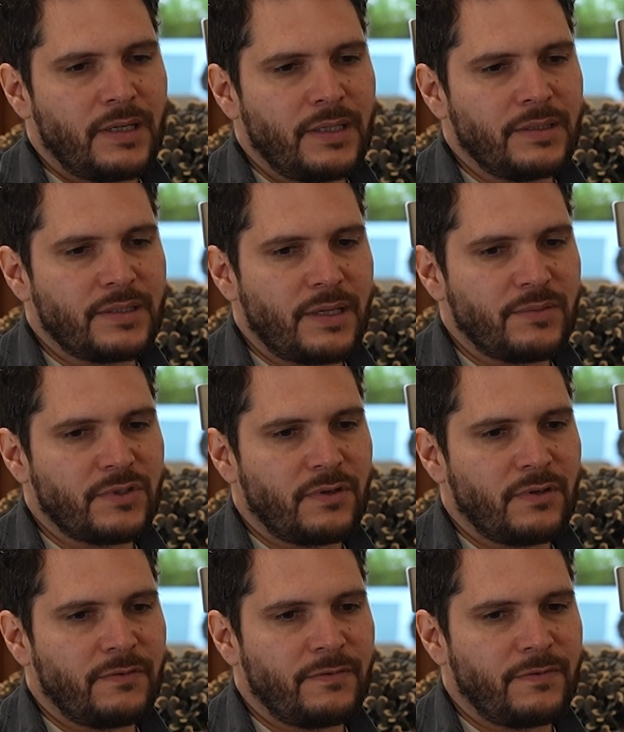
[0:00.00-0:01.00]
in terms
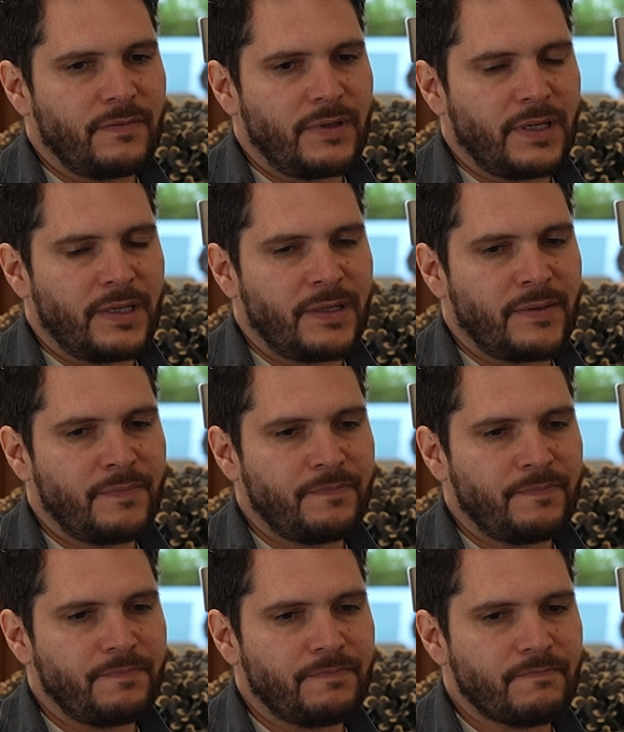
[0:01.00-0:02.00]
of
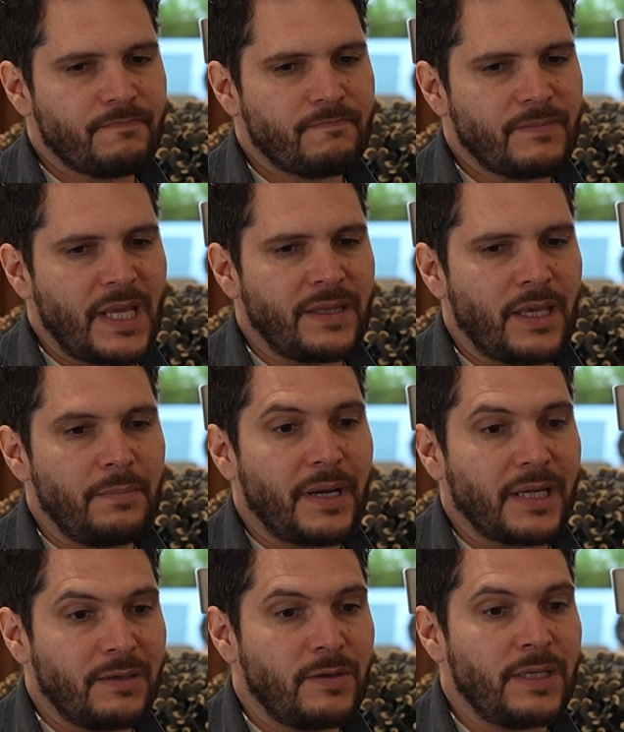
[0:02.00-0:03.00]
the
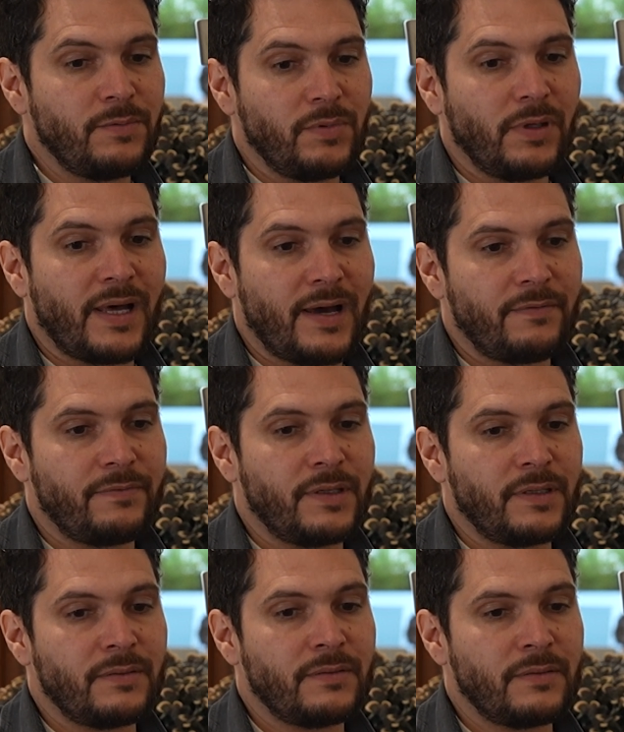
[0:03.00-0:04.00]
impact it will have
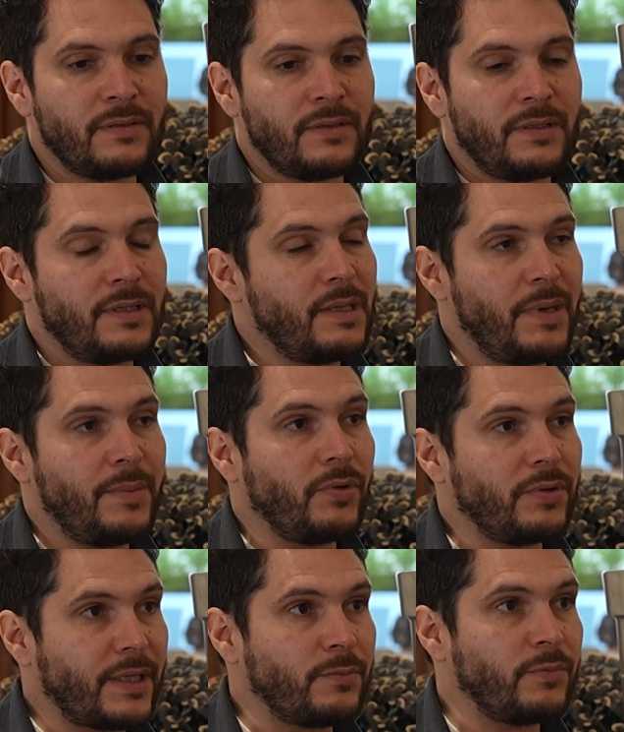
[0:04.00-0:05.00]
in the
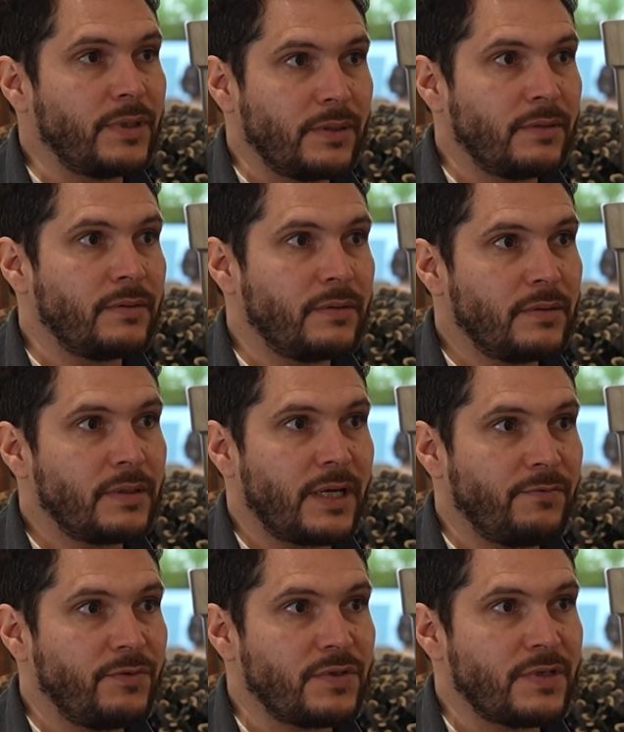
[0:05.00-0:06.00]
people that will
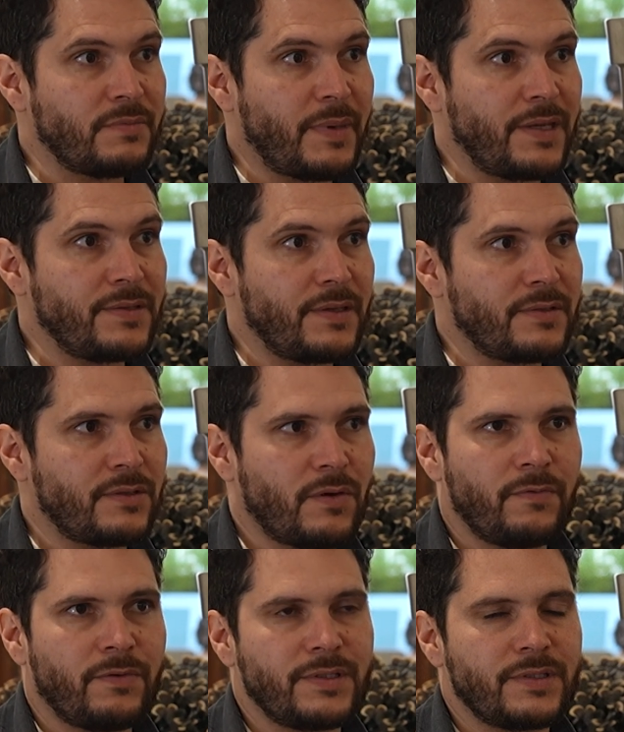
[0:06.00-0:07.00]
kind of use the spaces.
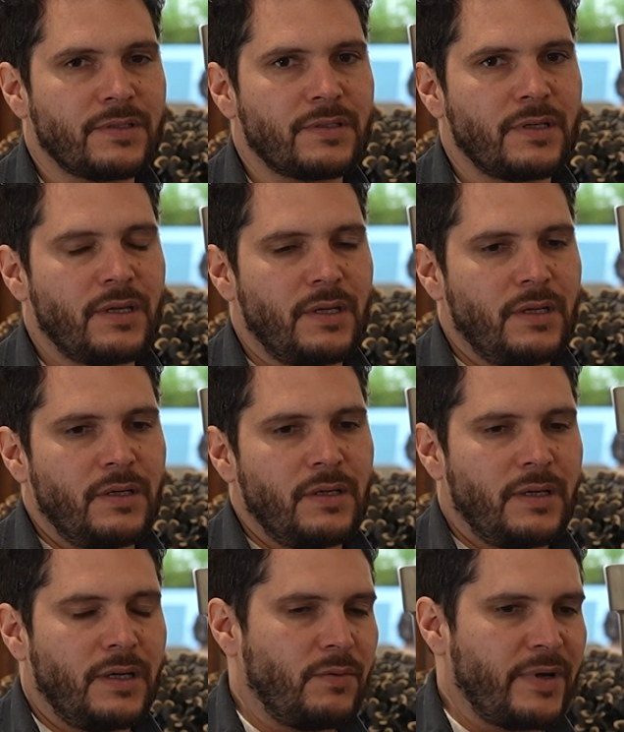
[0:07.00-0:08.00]
So for instance,
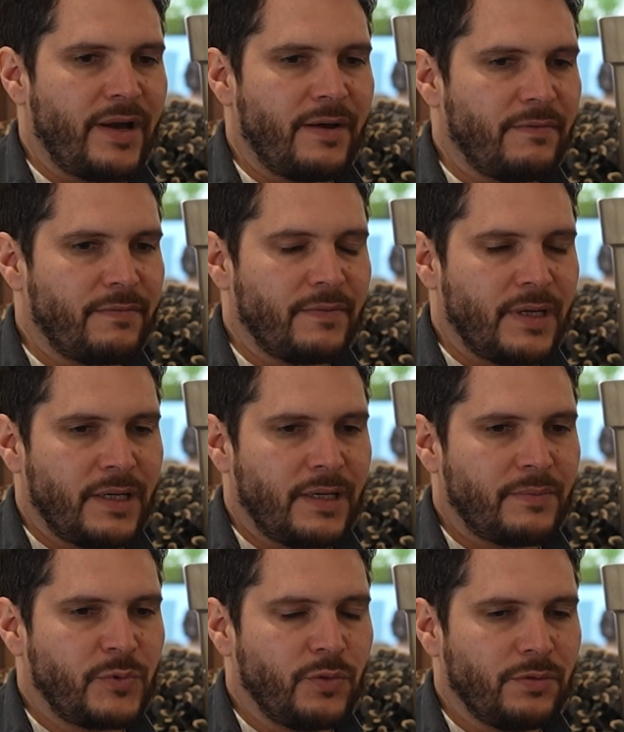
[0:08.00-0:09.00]
we have
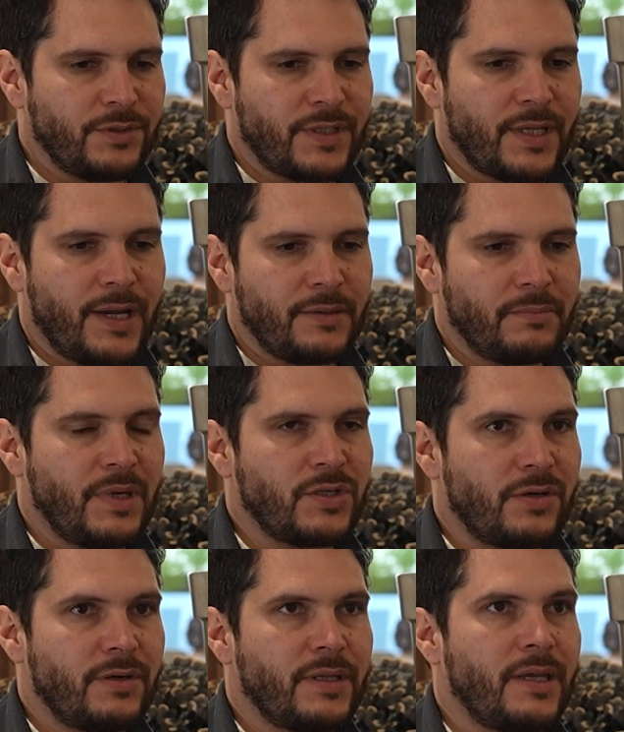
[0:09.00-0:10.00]
tools that
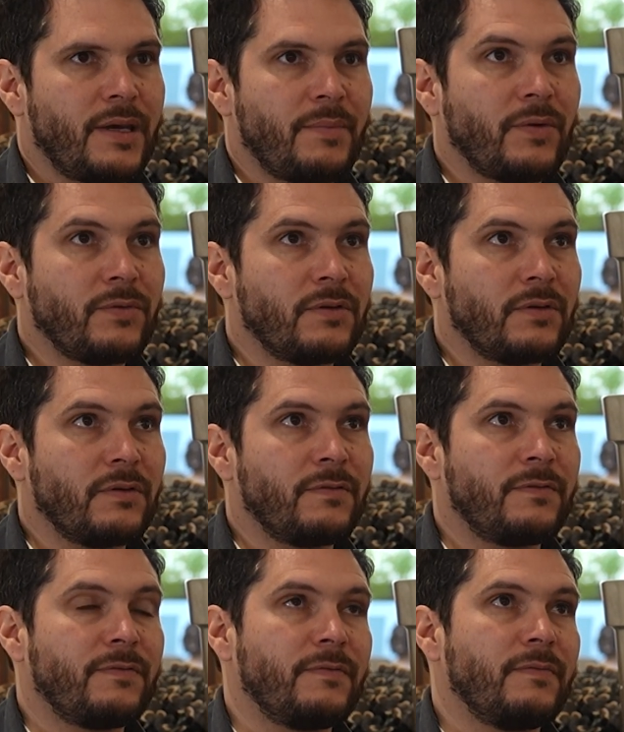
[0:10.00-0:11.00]
measure the amount
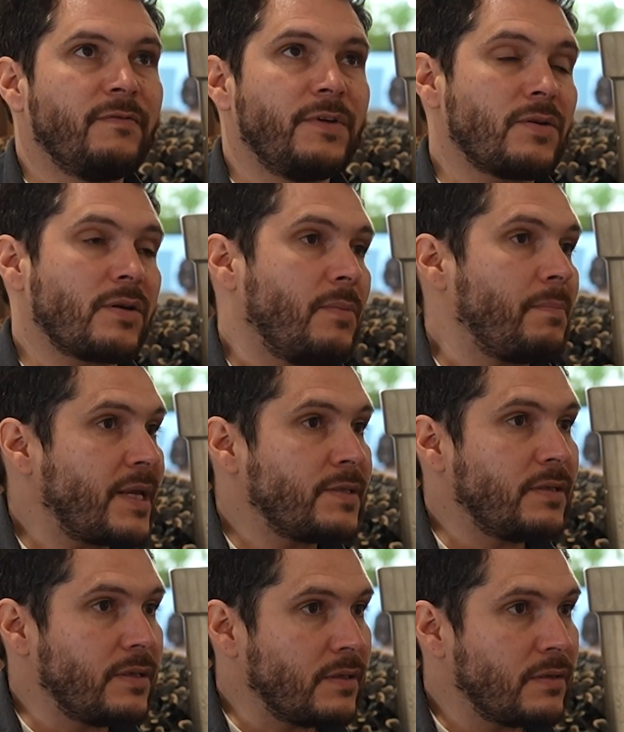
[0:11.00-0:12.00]
of visual
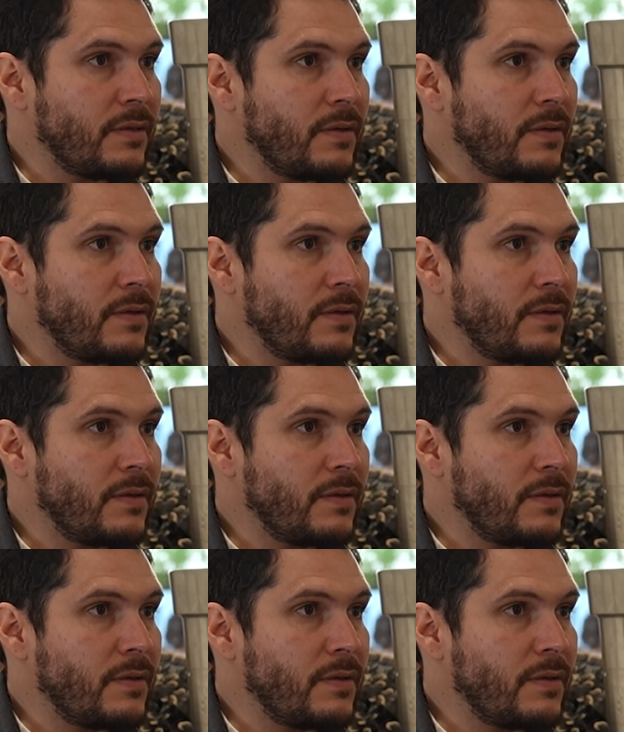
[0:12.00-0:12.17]
complexity